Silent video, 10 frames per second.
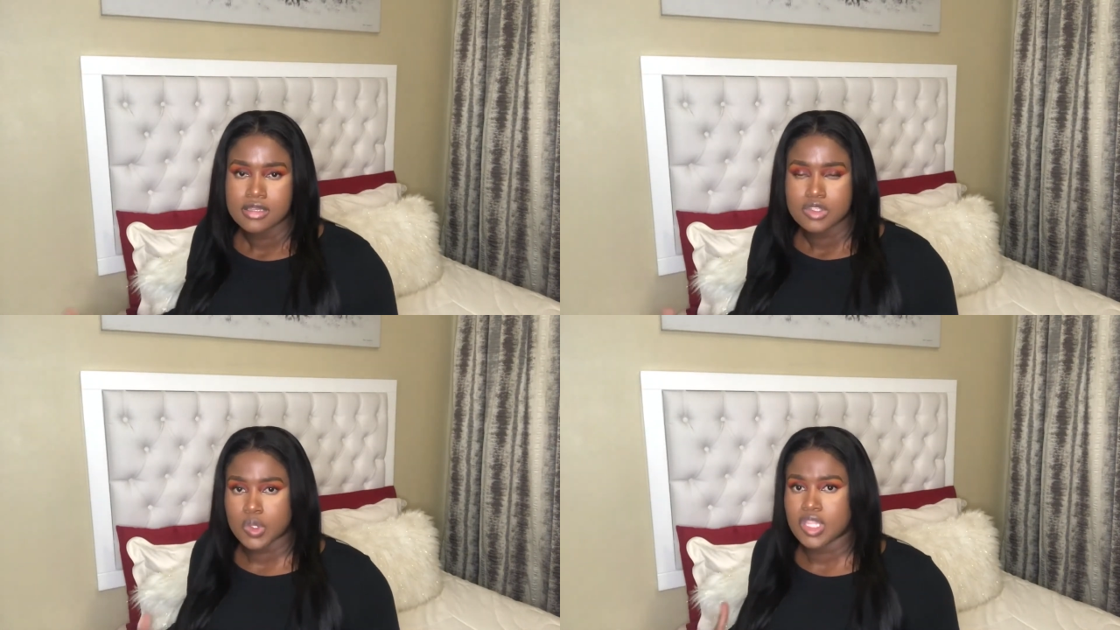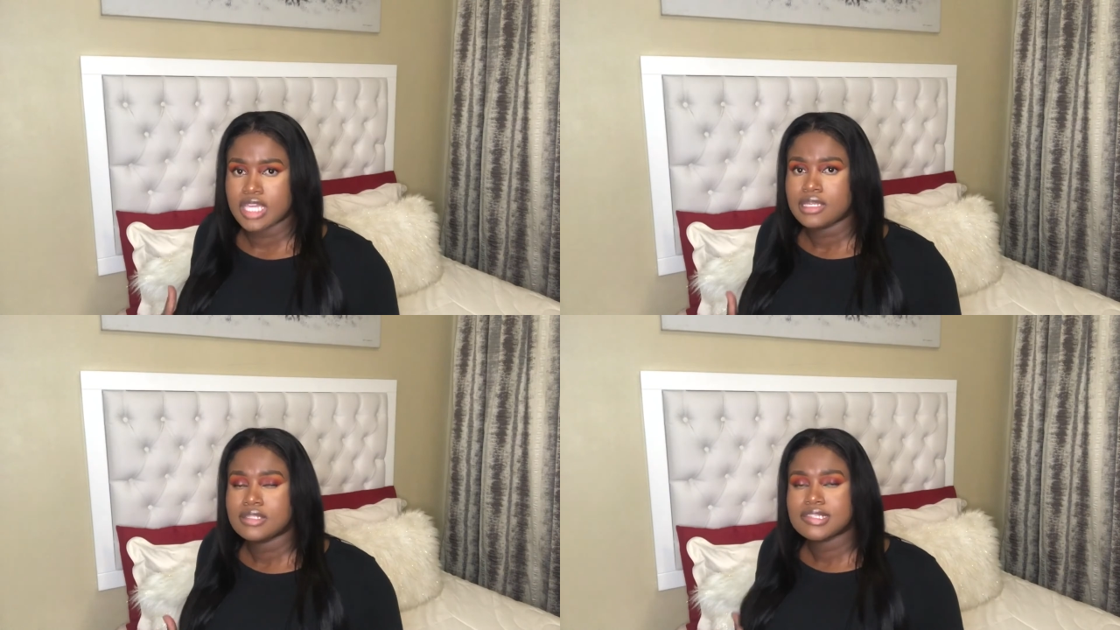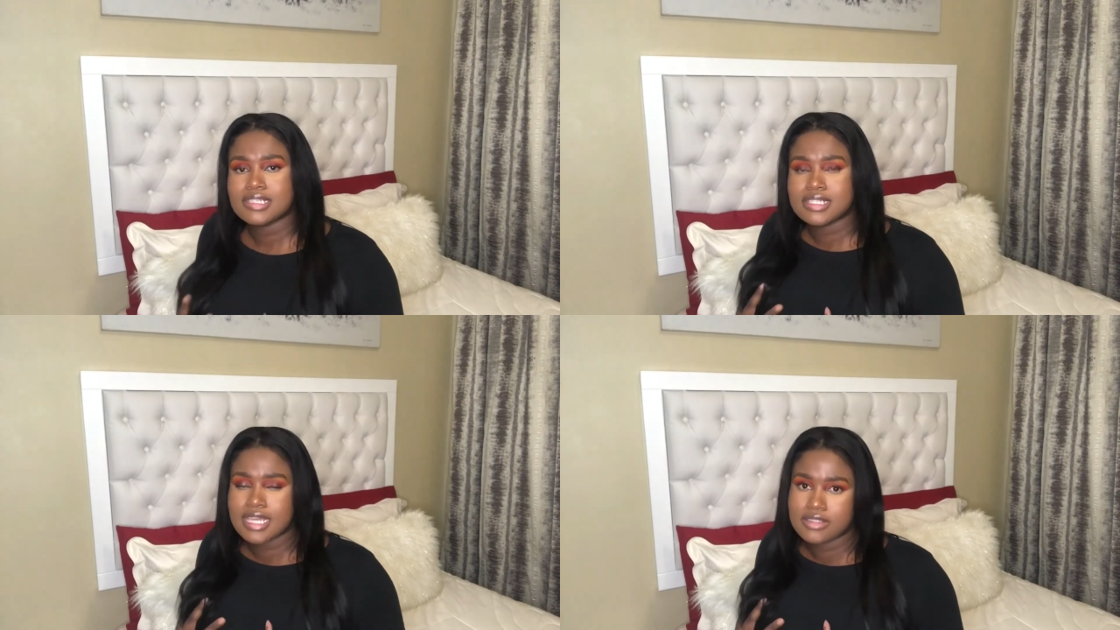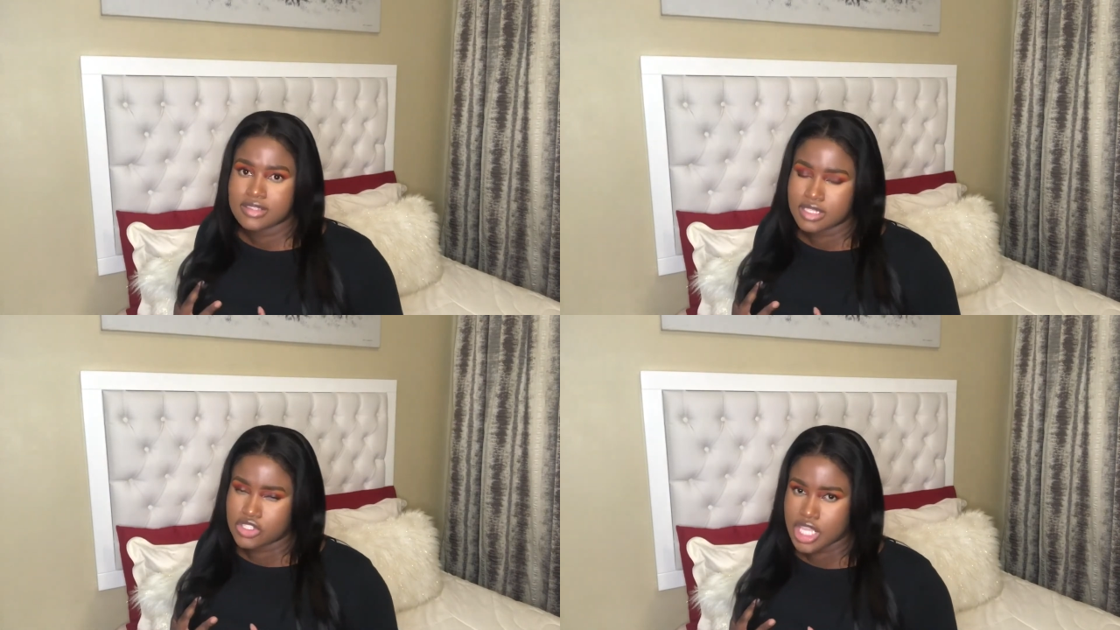so that it sustains
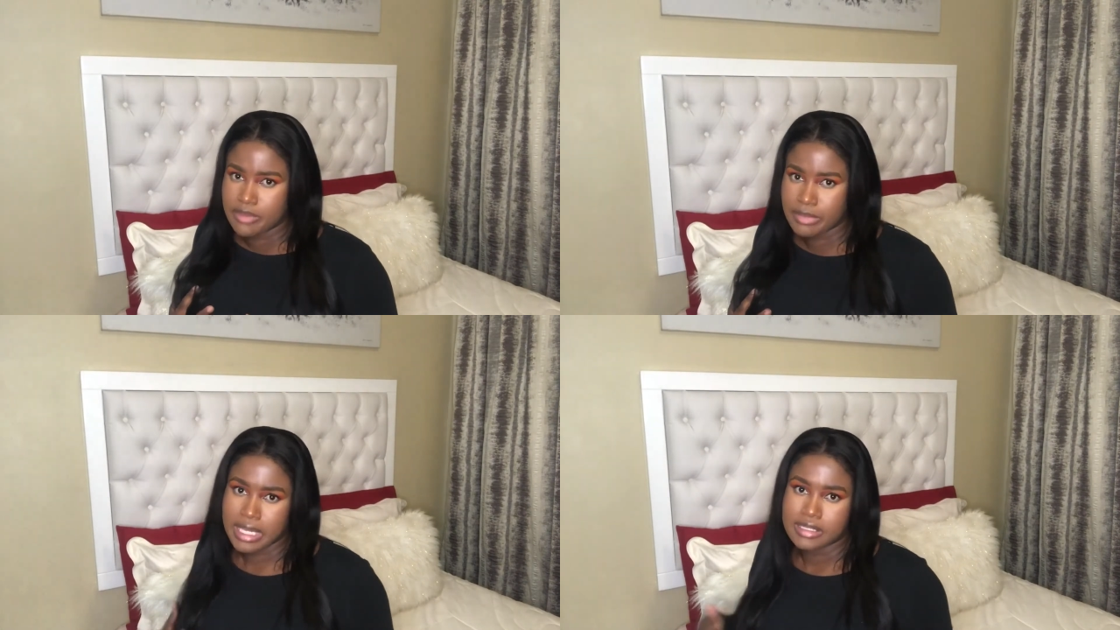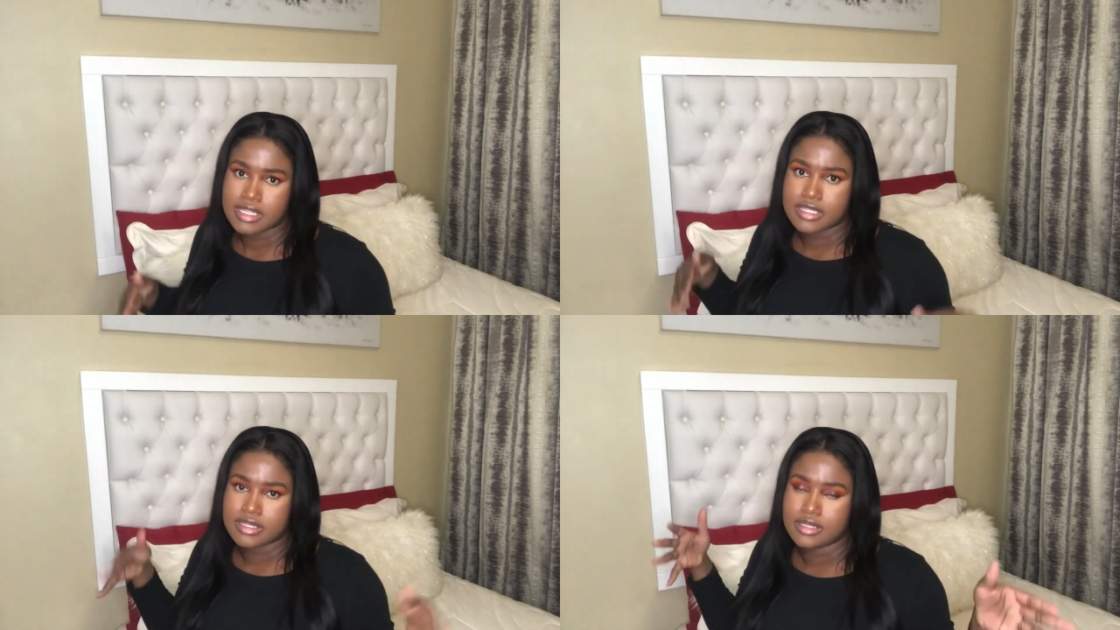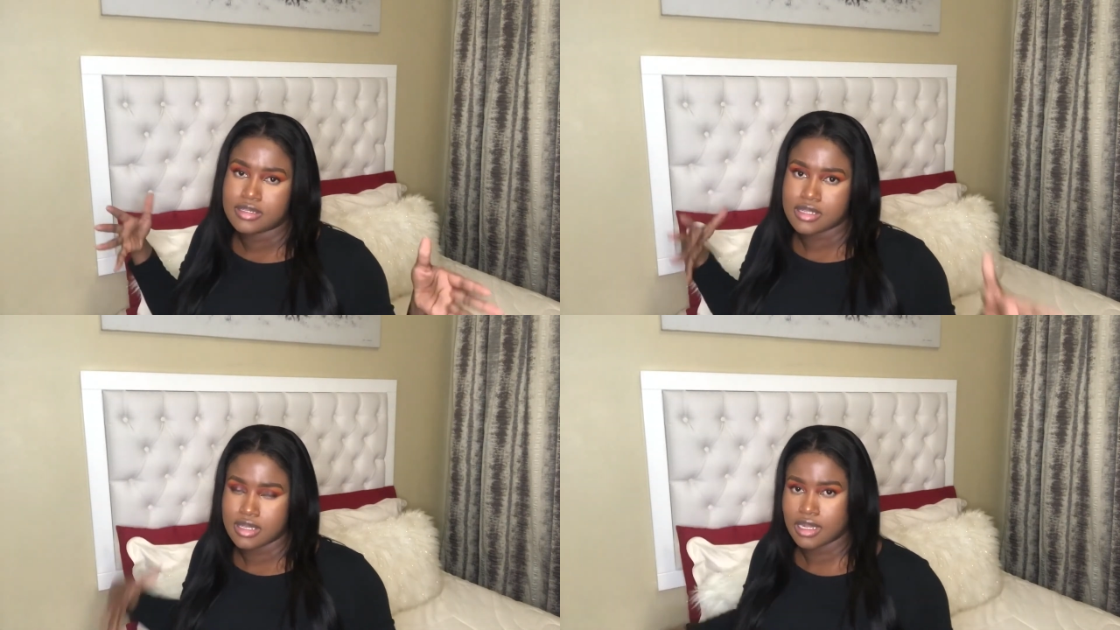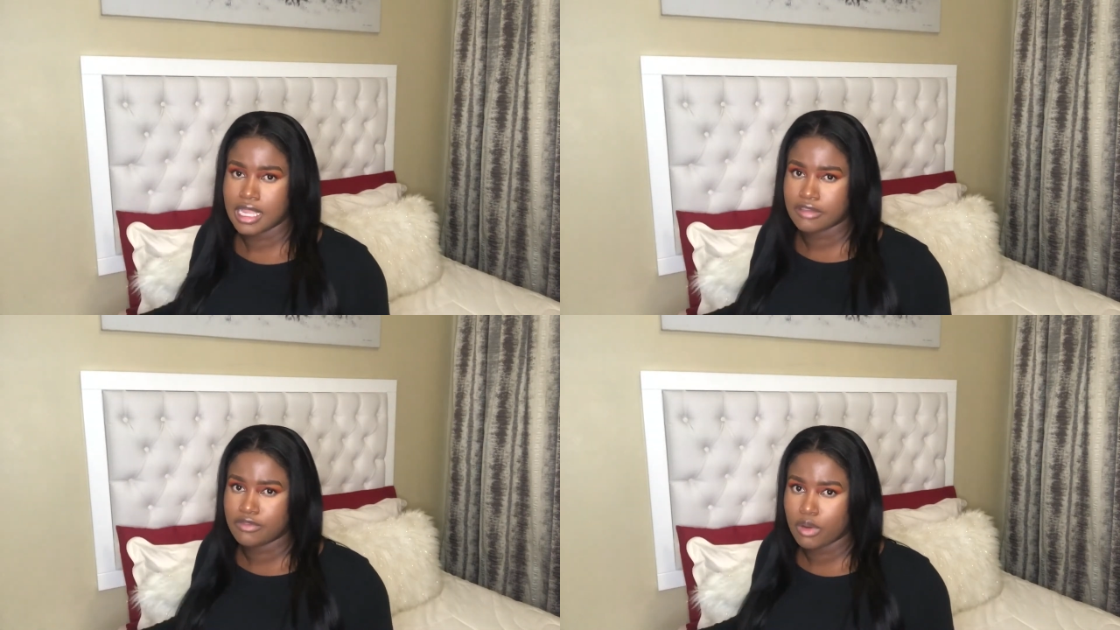the shape and doesn't
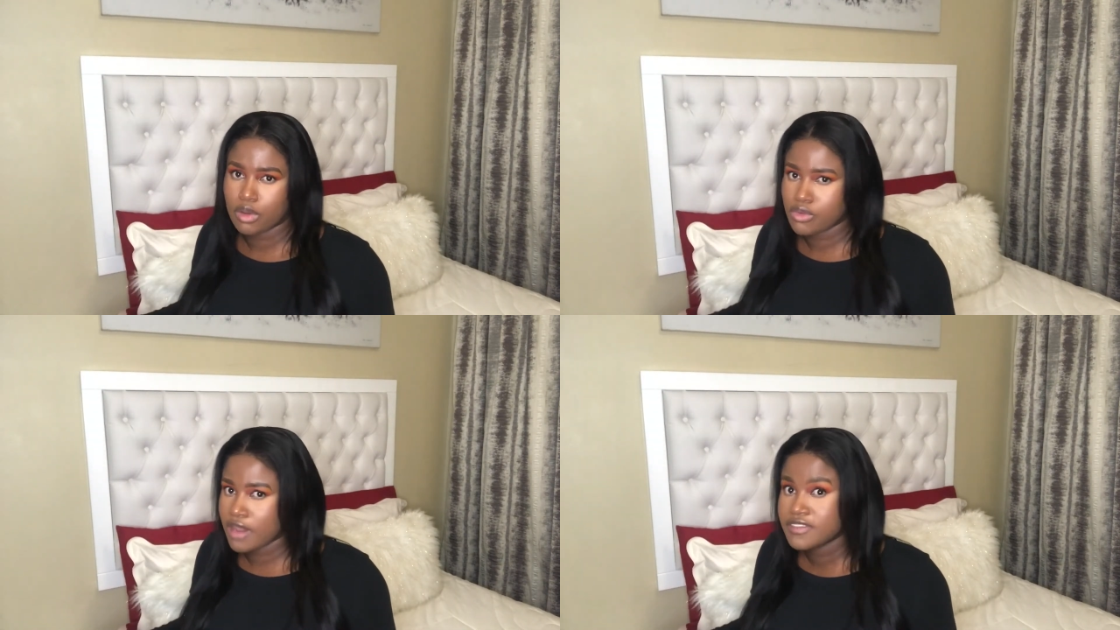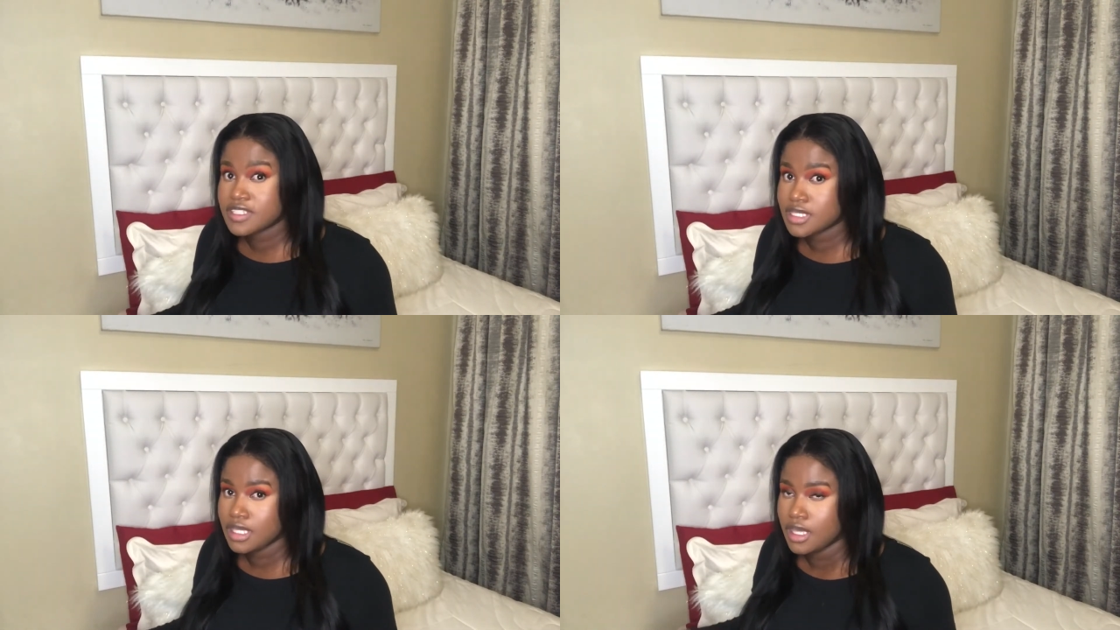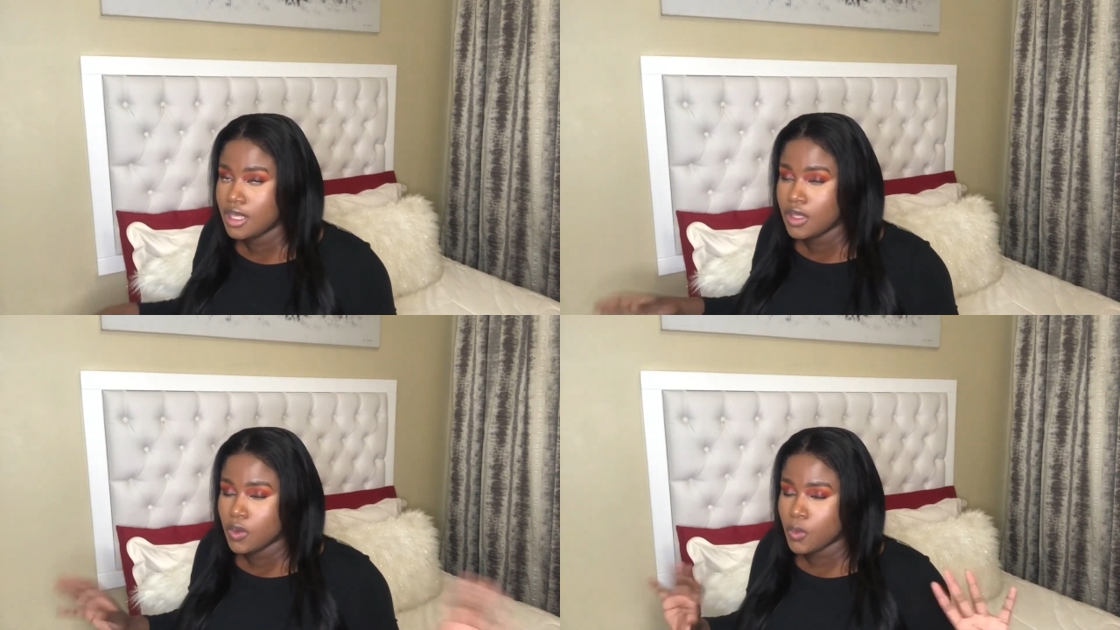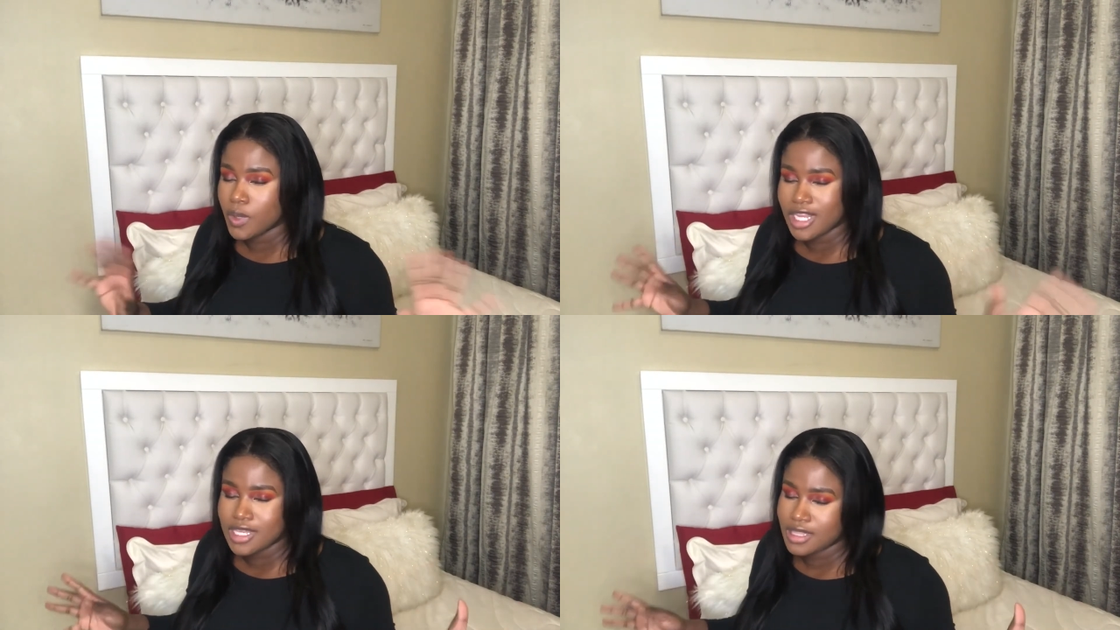like follow gravity or
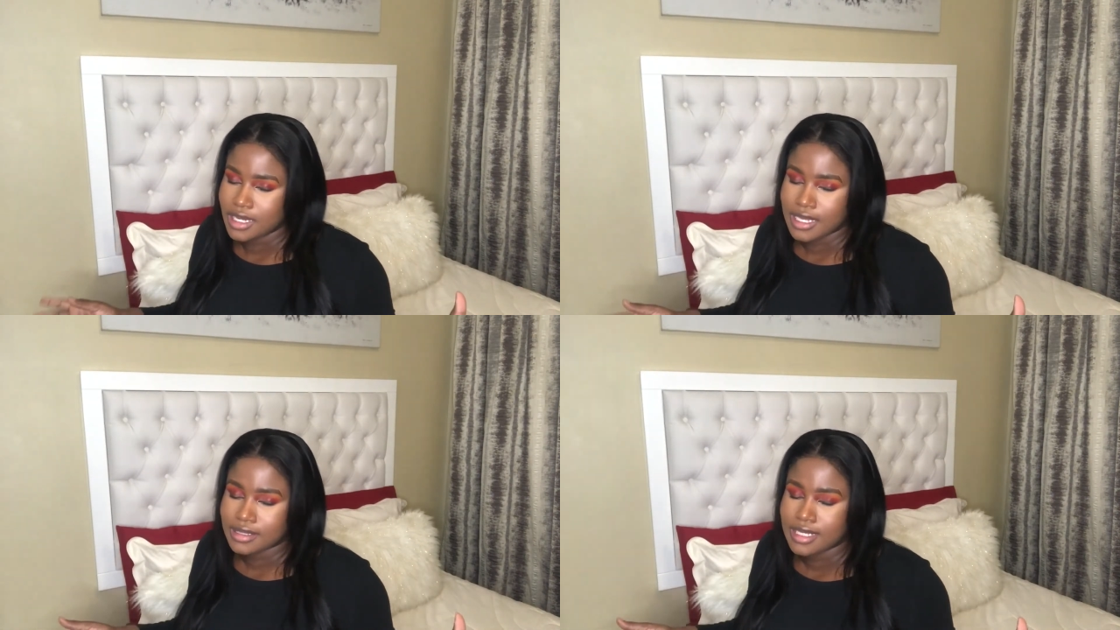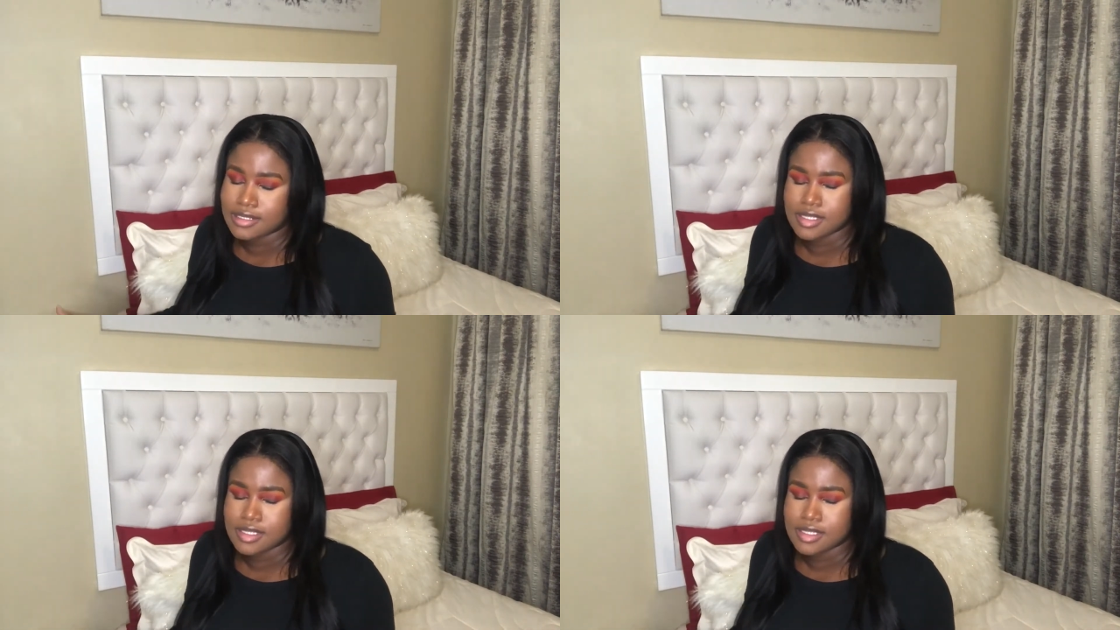anything like that.